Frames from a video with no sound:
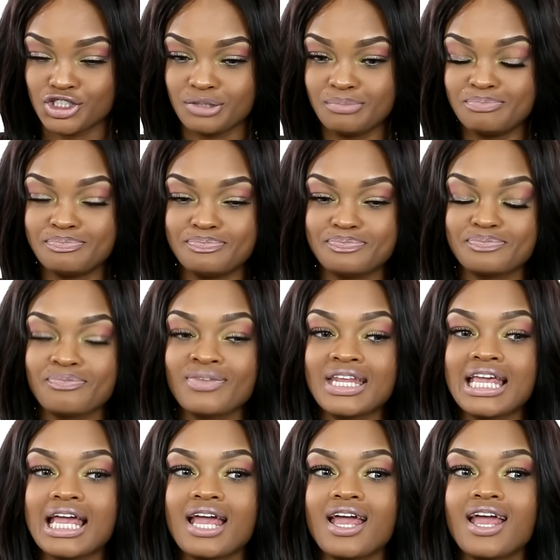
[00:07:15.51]
Why not? Most
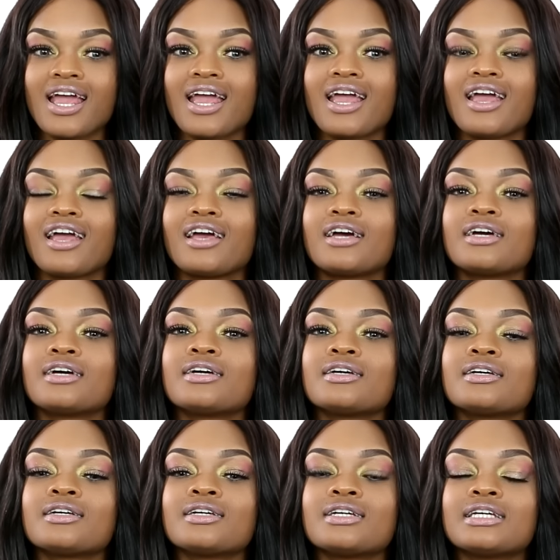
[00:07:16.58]
models and
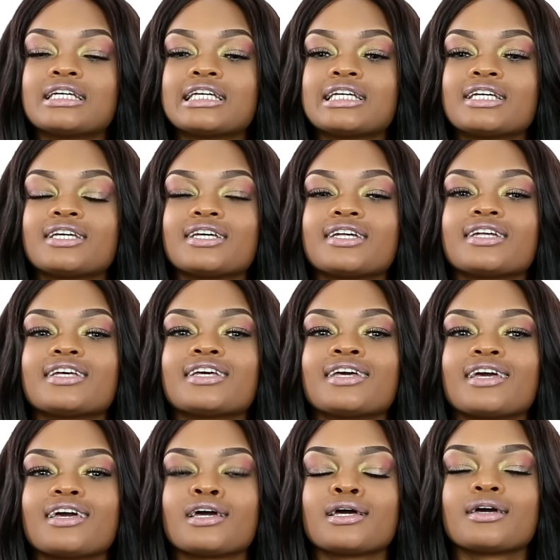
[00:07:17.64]
exotic dancers
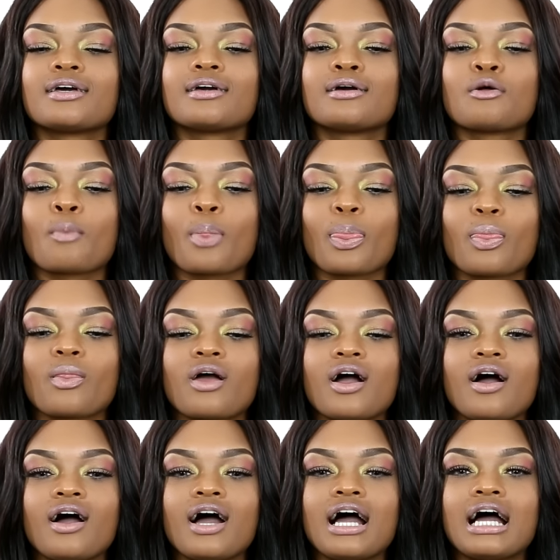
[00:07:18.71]
have a backup page that
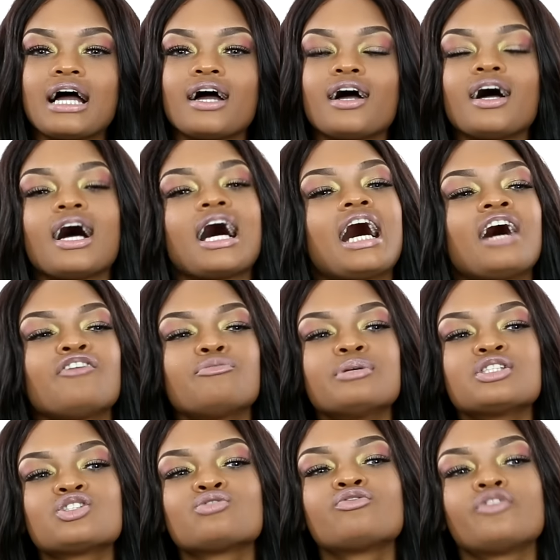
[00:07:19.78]
are popular. I've
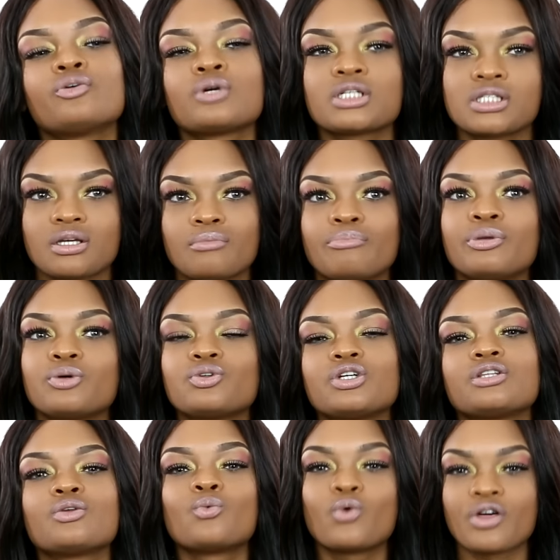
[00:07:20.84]
been too focused on
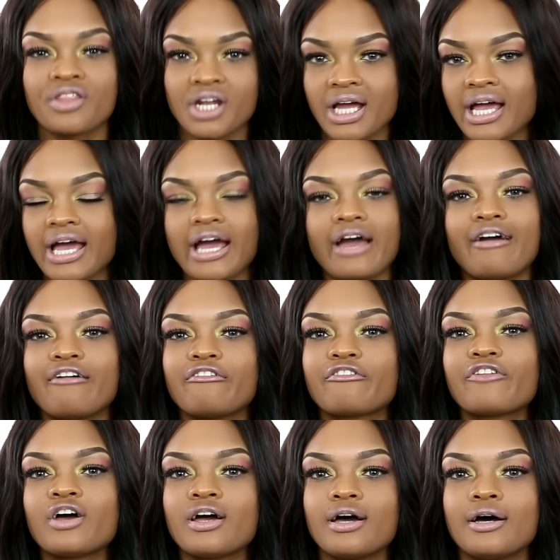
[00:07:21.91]
building the one that I have
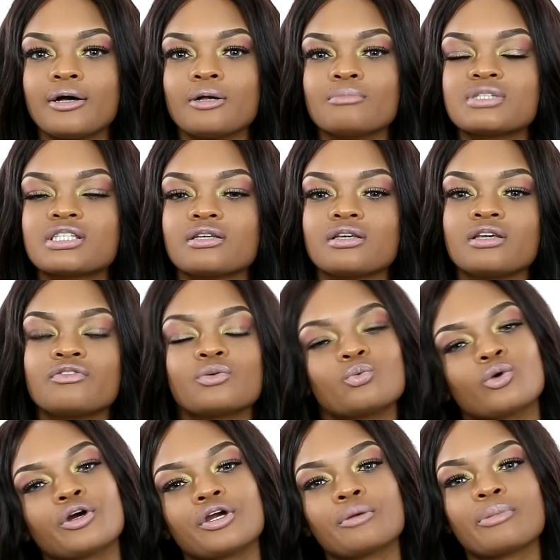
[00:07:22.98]
um, to even
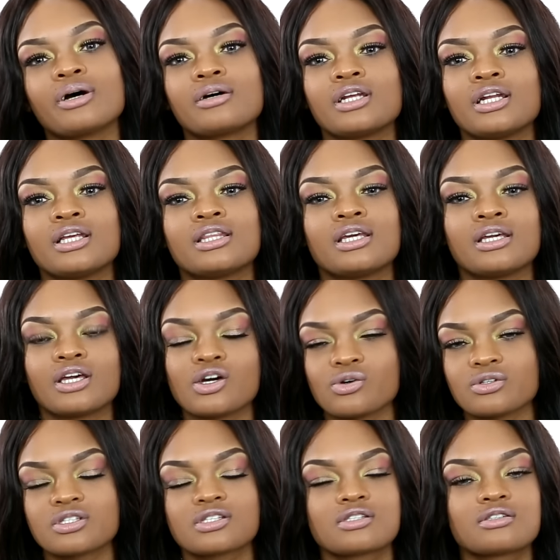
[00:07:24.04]
worry about anything
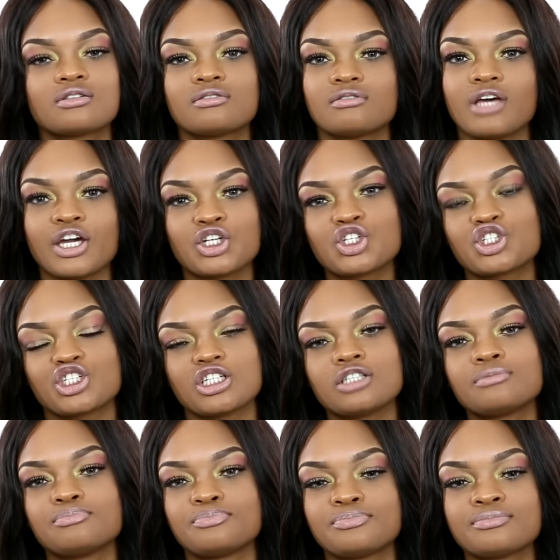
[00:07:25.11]
else extra.